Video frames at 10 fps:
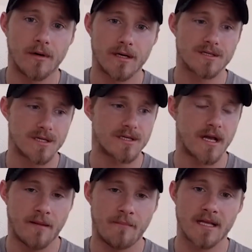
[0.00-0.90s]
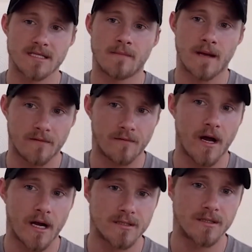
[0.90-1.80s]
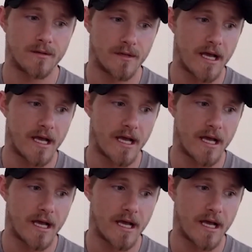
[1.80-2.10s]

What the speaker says: is just an immense amount of gratitude.